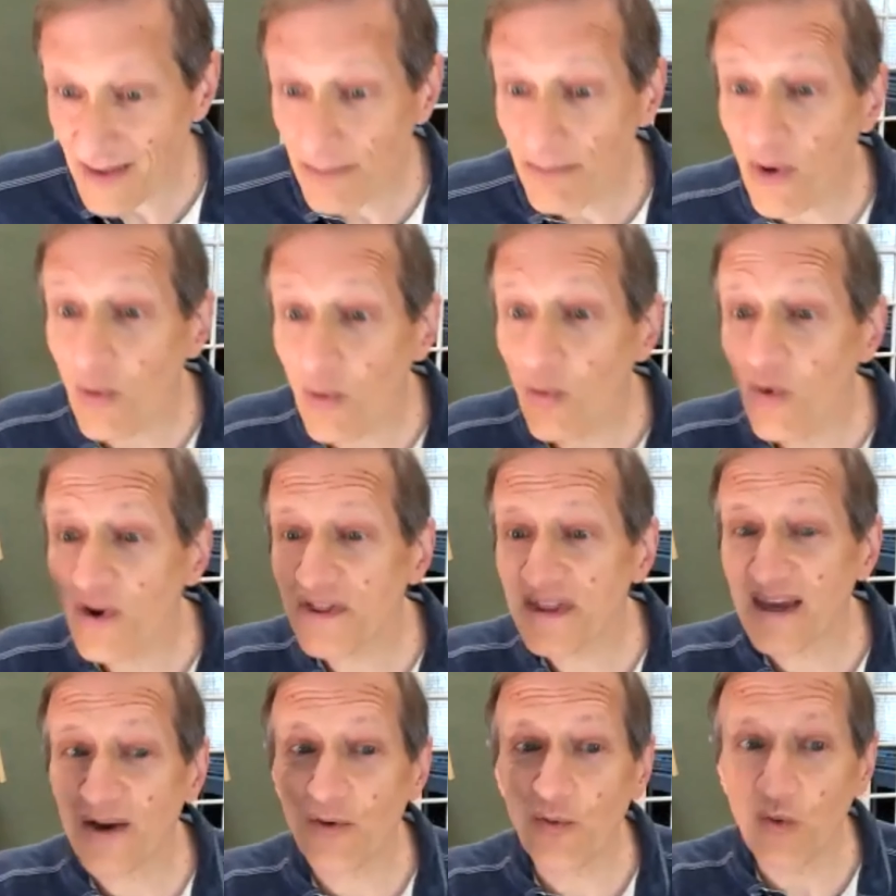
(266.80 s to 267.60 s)
But
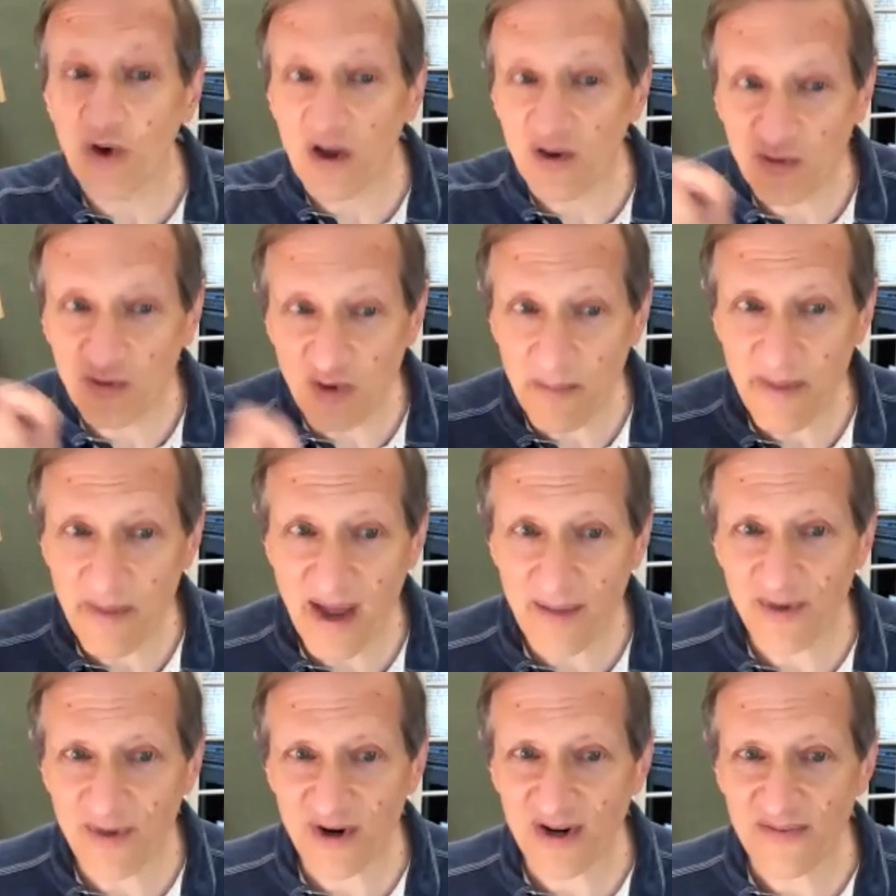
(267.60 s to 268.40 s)
what they will
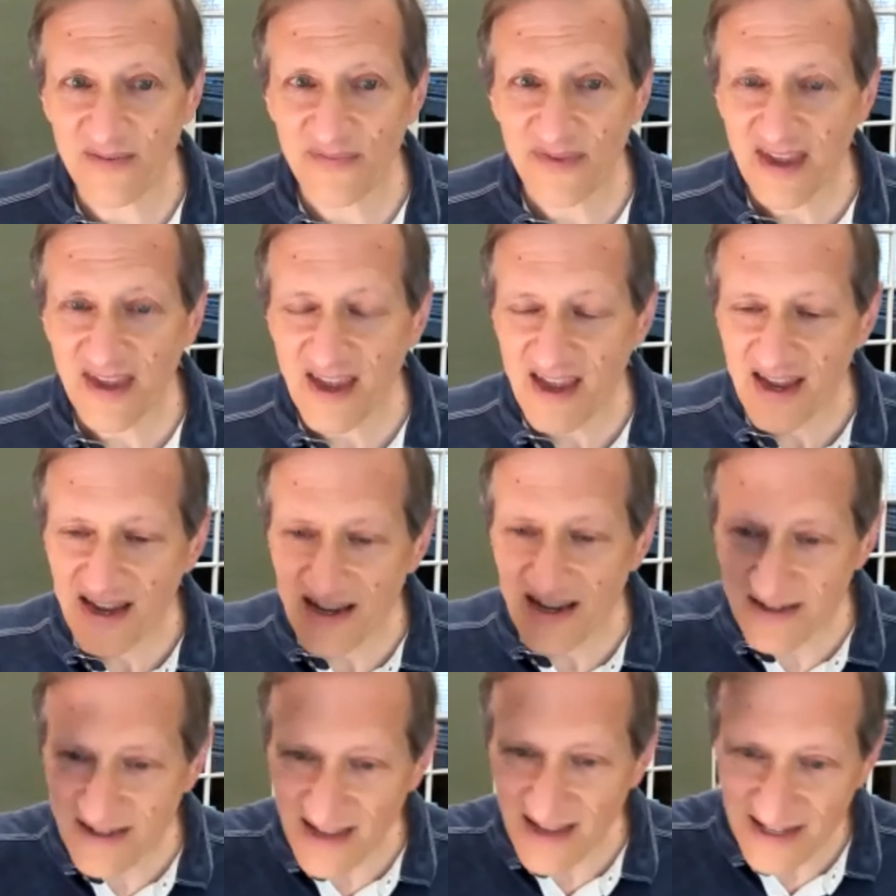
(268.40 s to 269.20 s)
remember
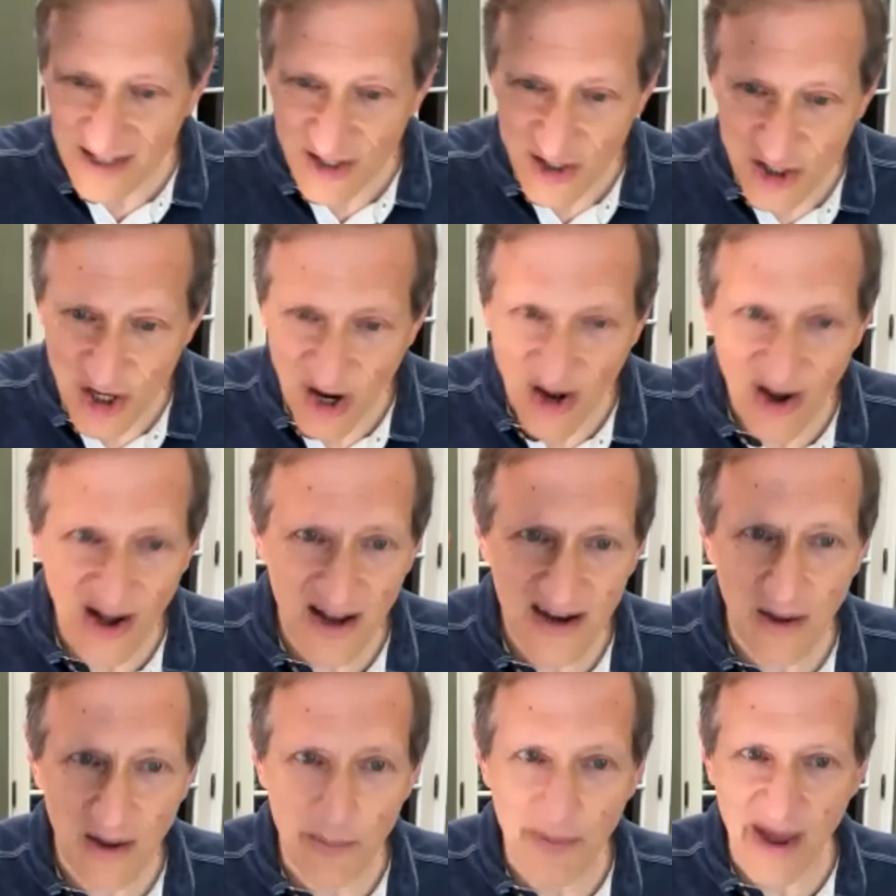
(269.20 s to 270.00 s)
is that
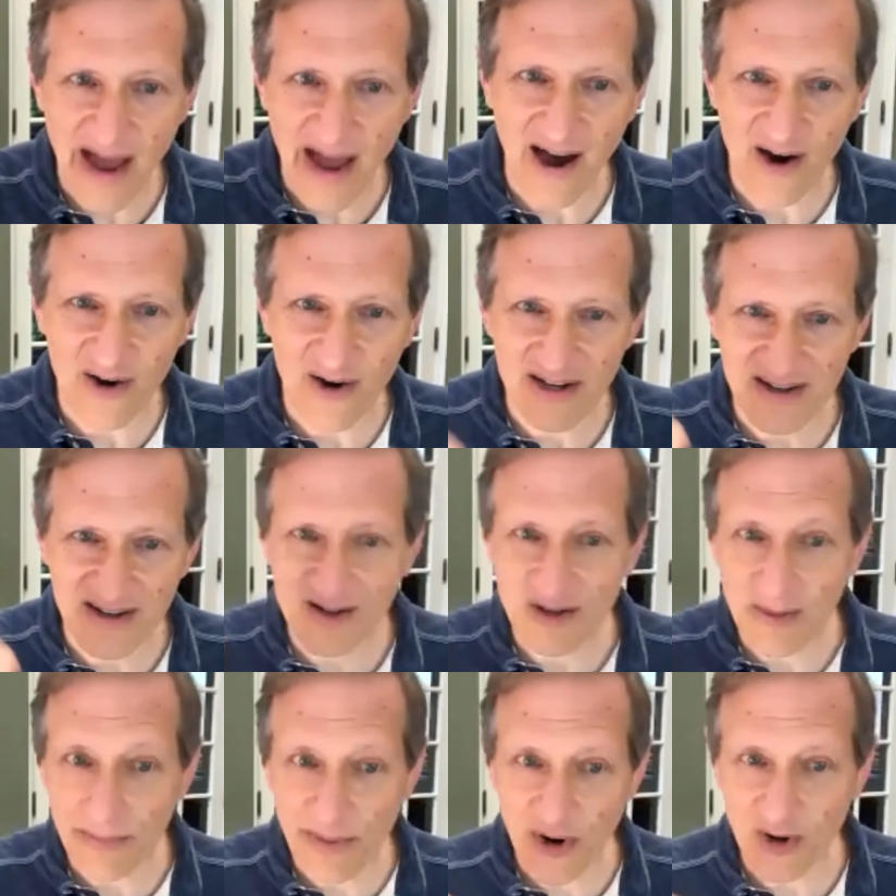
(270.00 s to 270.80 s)
John Abowd
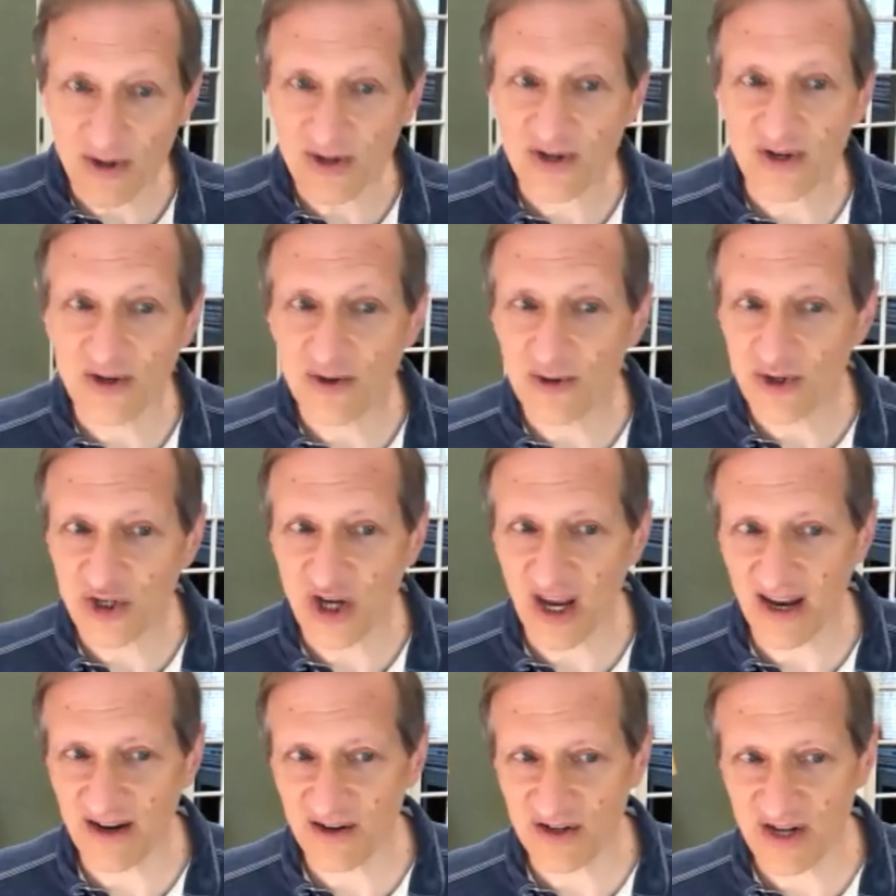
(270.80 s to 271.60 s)
is the person who
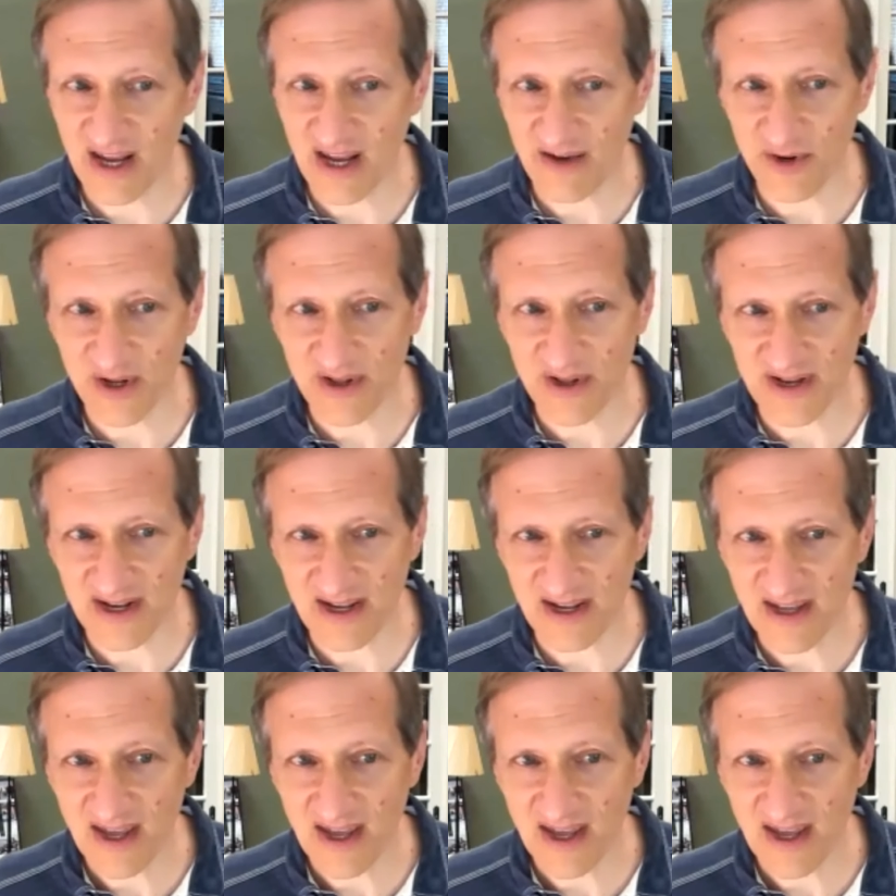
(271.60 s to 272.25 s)
changed everything.